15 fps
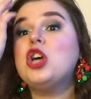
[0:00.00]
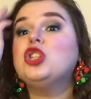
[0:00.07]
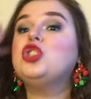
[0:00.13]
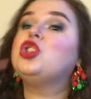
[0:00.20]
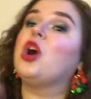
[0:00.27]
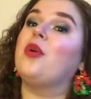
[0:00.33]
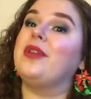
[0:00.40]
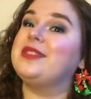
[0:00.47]

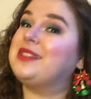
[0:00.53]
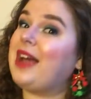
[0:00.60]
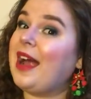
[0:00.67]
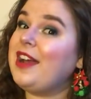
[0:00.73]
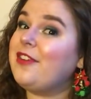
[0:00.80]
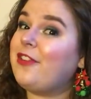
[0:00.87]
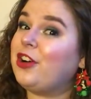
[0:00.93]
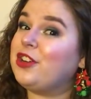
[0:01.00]
So it's
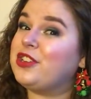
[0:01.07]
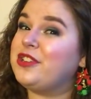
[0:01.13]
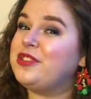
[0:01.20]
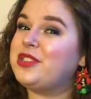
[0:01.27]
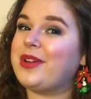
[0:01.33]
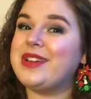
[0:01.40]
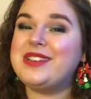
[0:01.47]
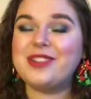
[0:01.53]
kind of hard to
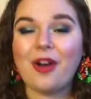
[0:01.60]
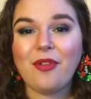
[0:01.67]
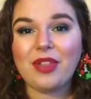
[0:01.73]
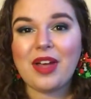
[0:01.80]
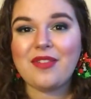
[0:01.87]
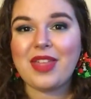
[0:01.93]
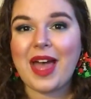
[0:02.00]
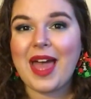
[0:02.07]
use, so I don't
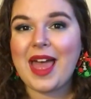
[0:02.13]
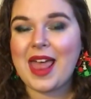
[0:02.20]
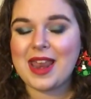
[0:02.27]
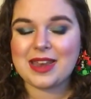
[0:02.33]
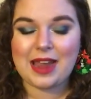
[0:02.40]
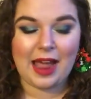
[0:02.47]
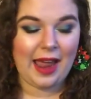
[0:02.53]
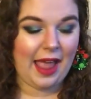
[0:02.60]
love that.
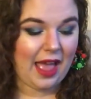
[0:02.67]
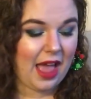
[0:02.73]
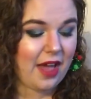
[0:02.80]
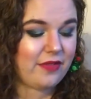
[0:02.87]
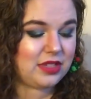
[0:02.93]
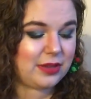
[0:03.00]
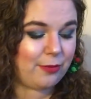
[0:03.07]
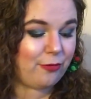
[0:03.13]
And I
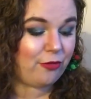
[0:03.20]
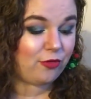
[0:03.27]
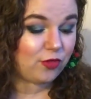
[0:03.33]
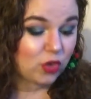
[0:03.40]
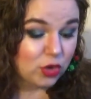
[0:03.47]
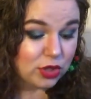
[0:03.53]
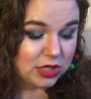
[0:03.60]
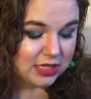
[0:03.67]
have some
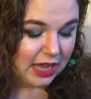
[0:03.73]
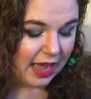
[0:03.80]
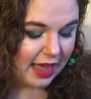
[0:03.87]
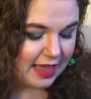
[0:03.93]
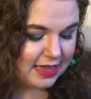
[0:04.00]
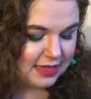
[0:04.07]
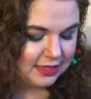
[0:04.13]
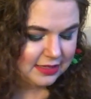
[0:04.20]
full
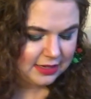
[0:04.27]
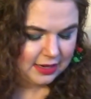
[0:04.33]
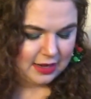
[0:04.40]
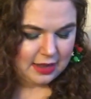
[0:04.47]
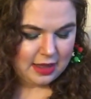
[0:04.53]
size